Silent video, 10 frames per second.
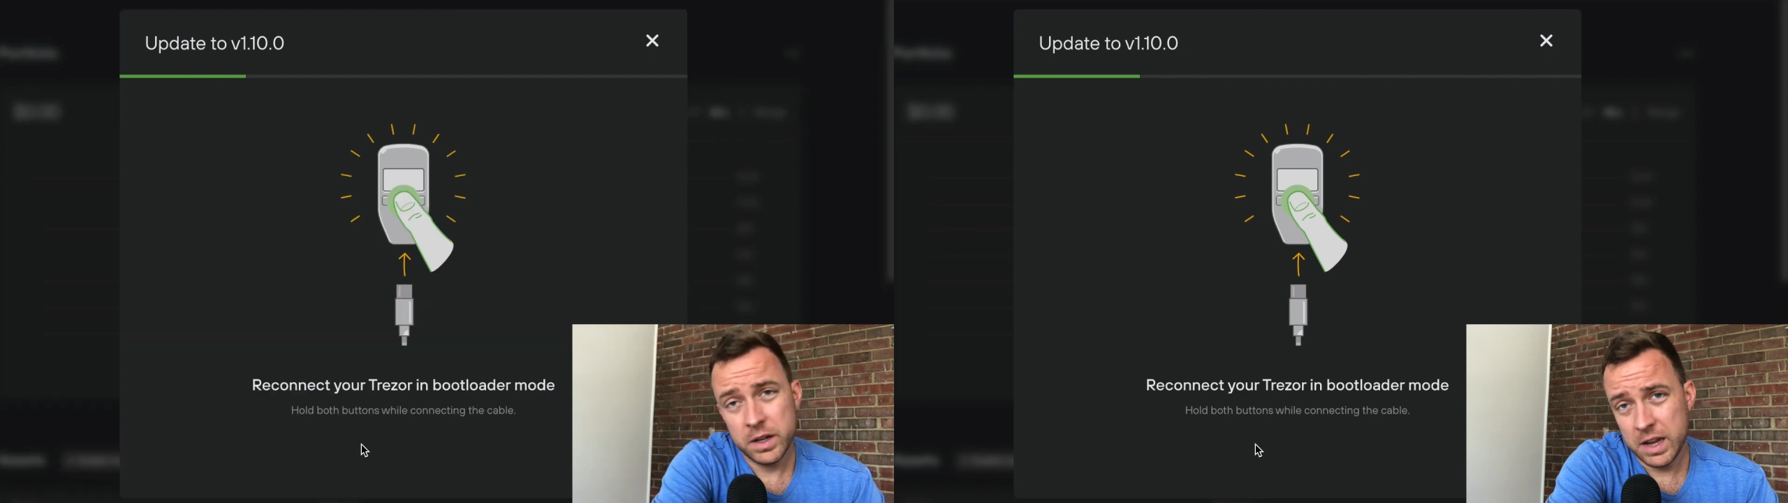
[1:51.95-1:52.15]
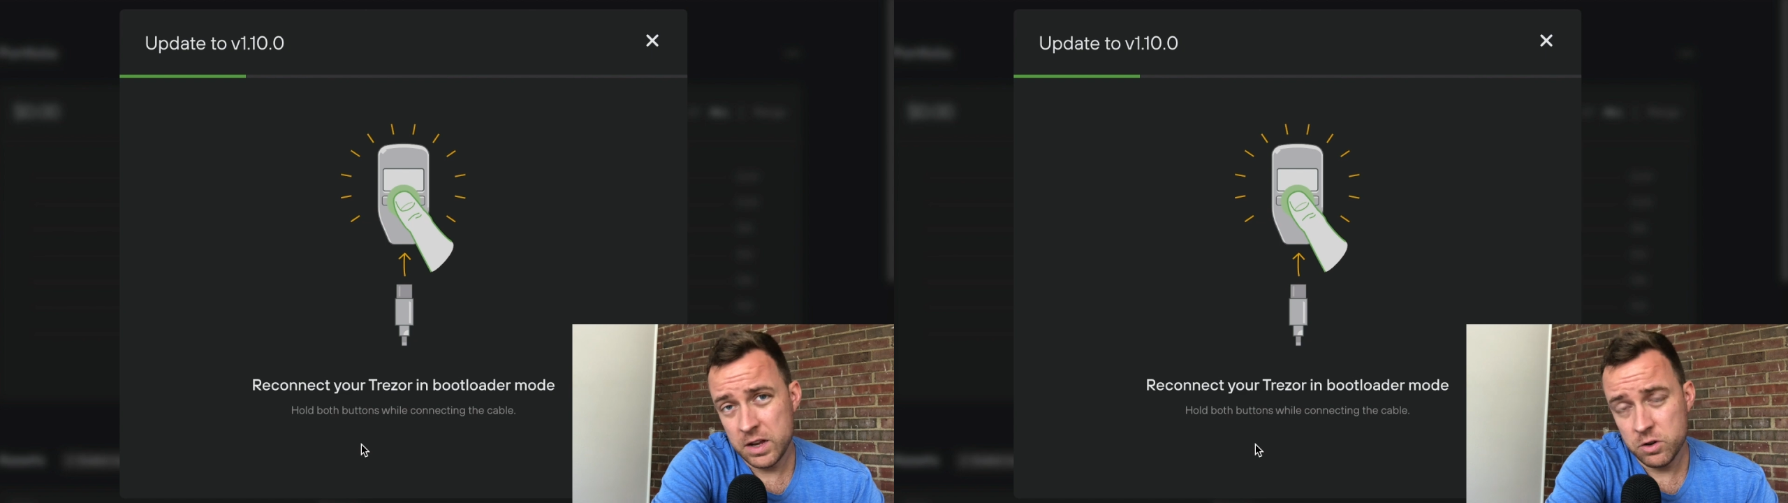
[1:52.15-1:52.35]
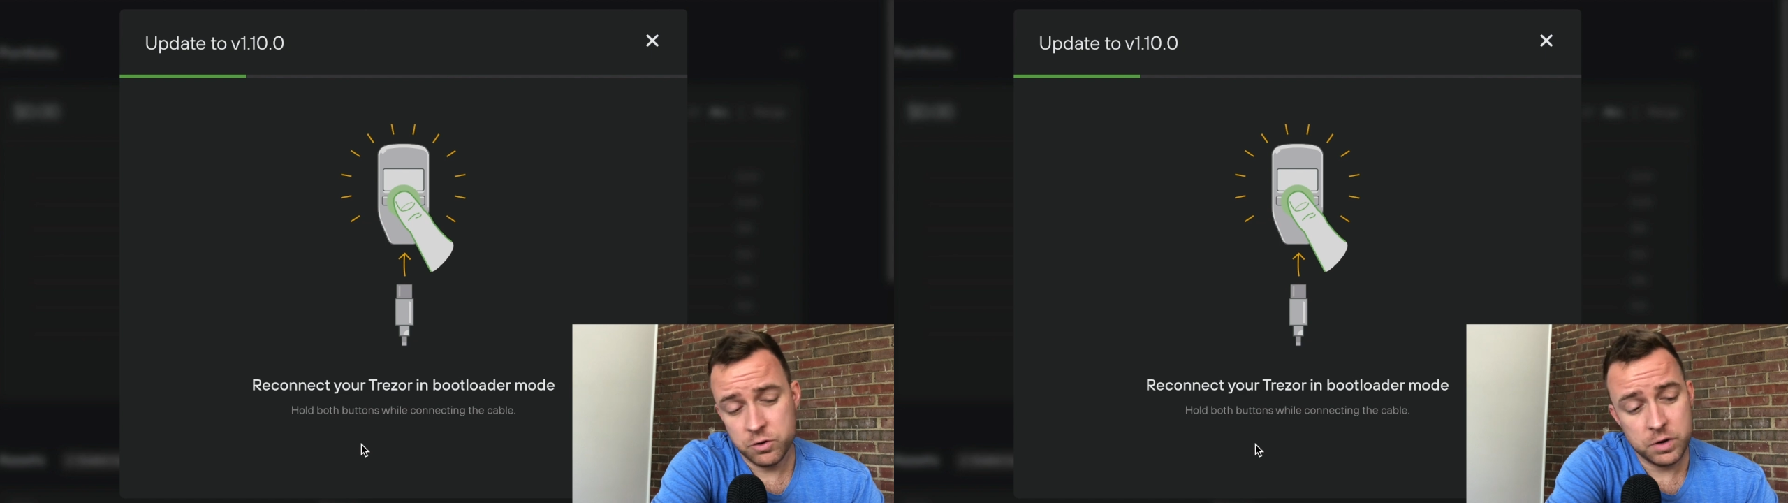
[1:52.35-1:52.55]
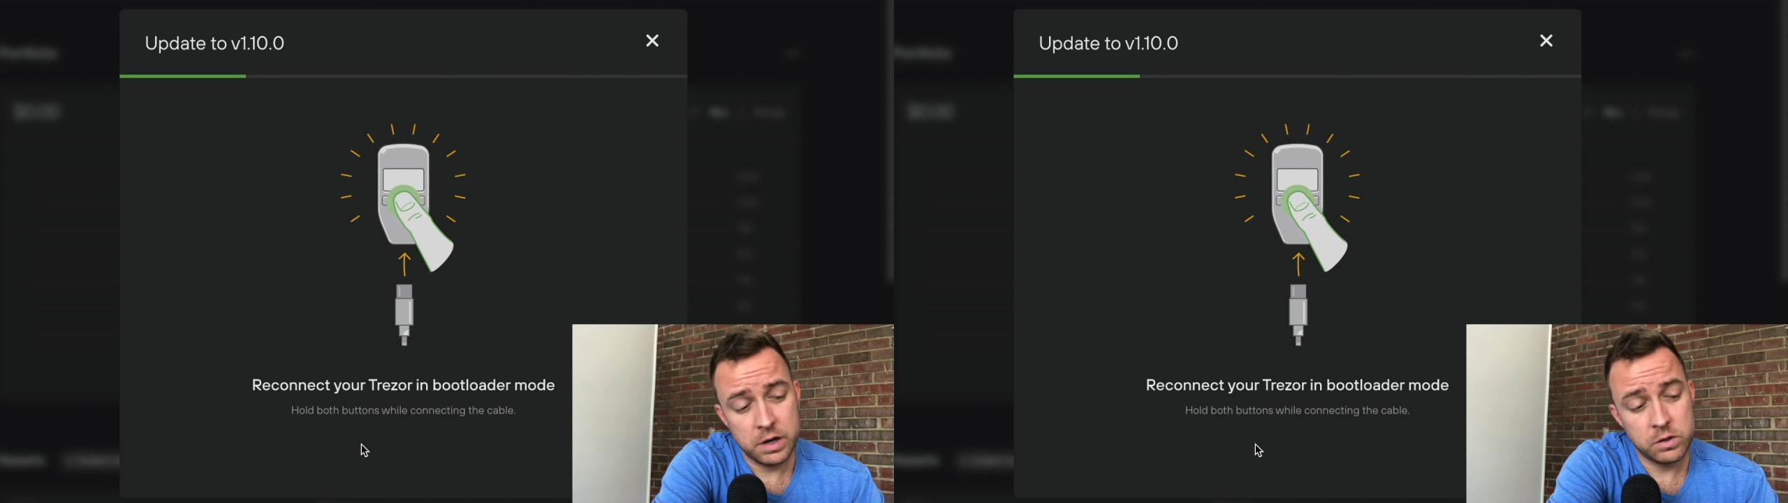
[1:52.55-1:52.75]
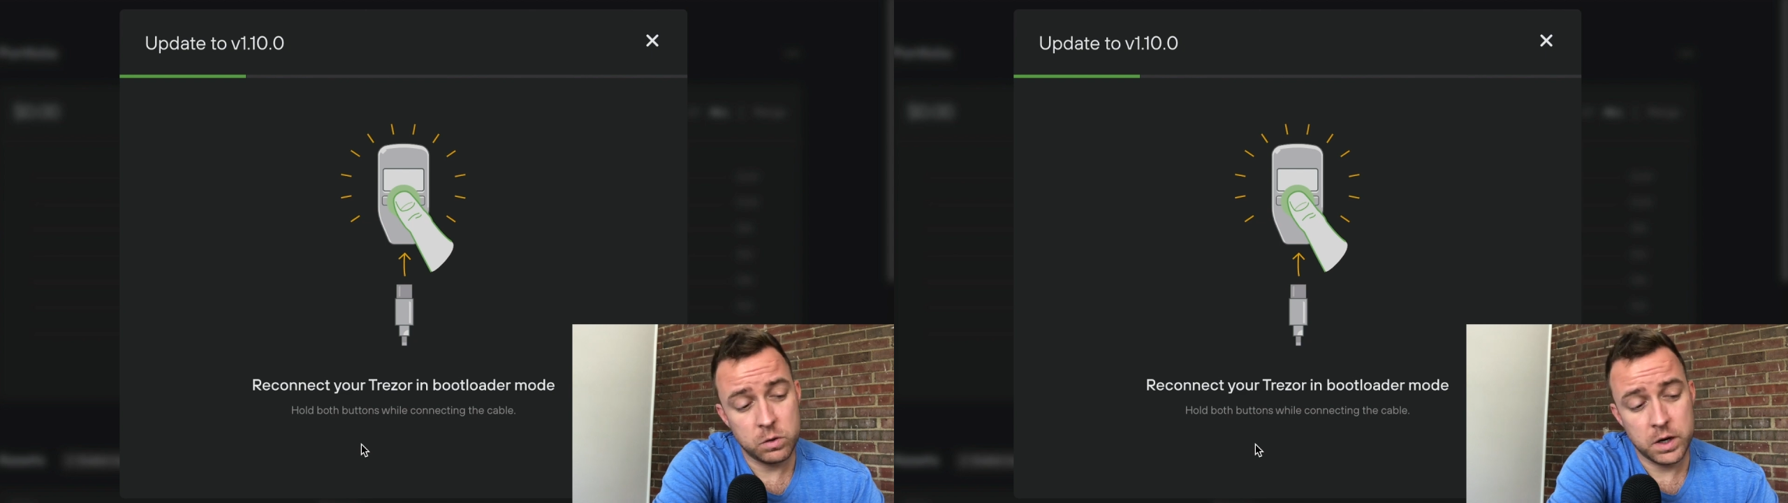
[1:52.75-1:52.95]
in your
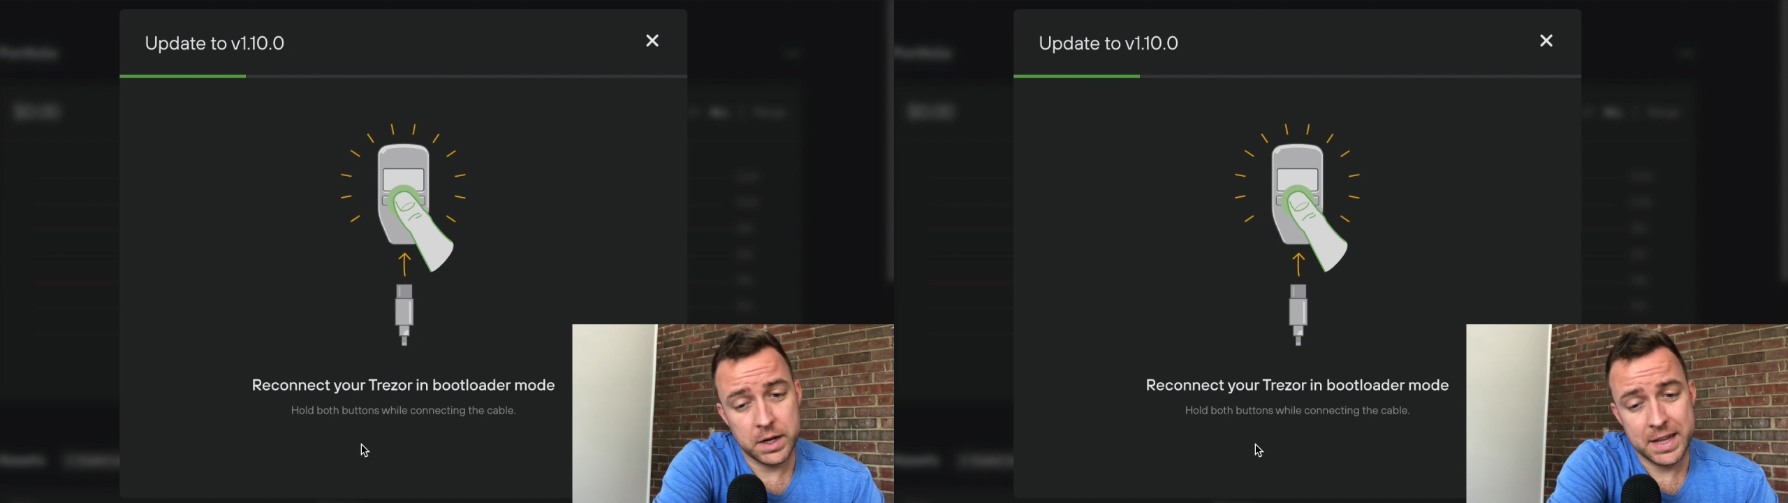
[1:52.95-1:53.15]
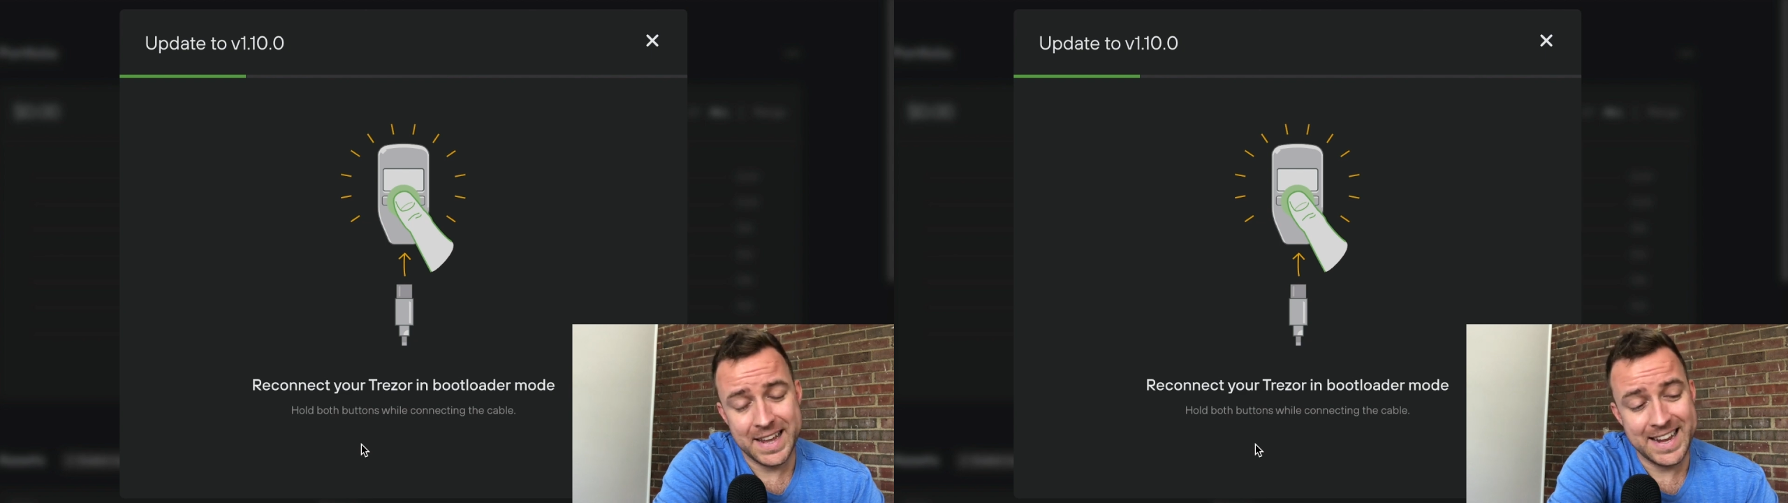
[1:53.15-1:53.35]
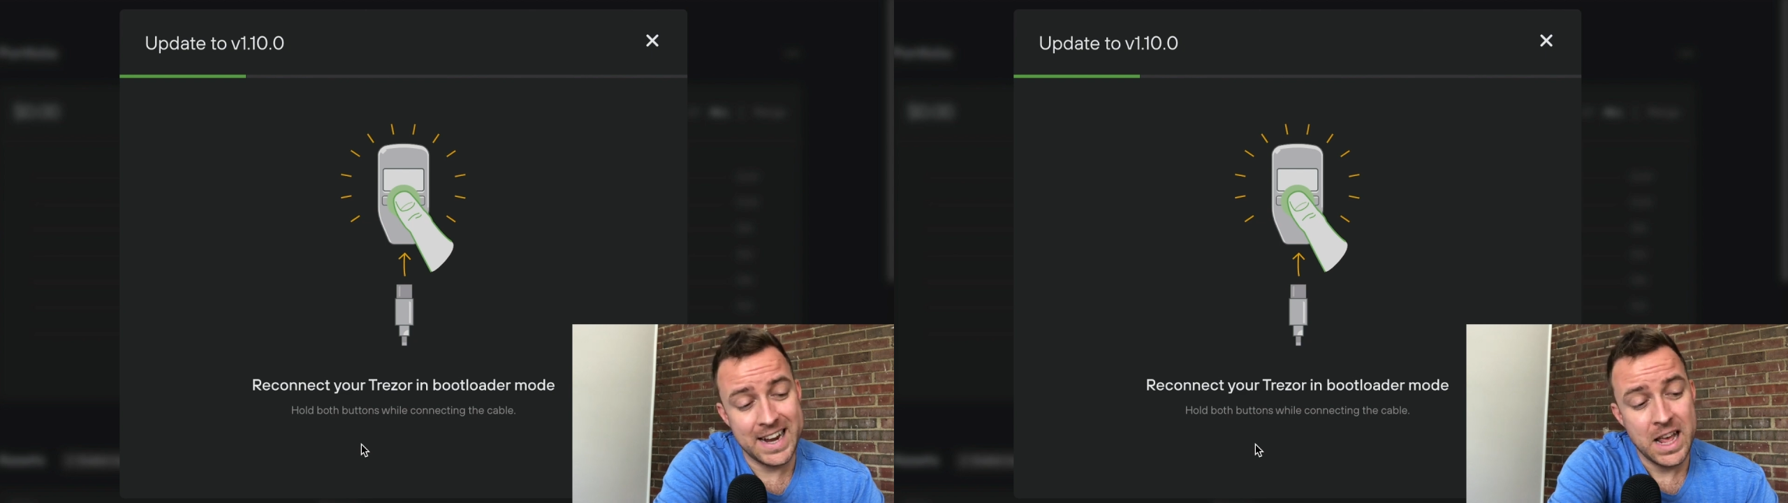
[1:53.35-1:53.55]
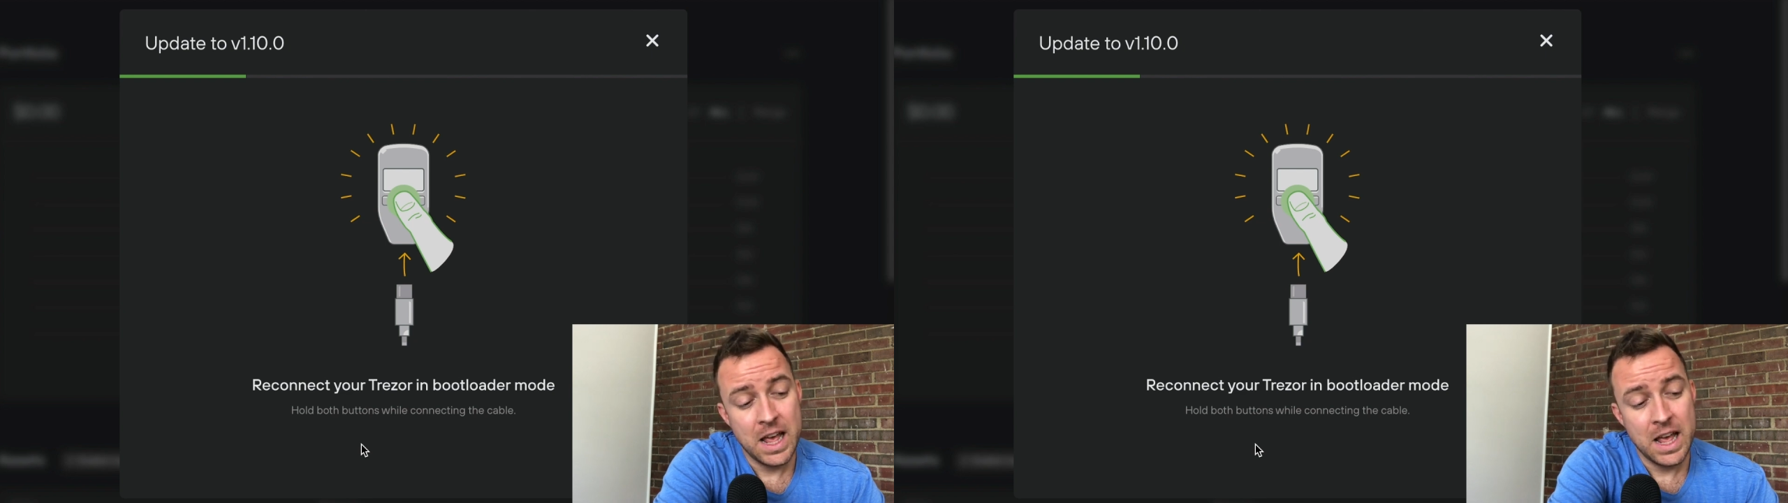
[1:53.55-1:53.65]
Trezor again.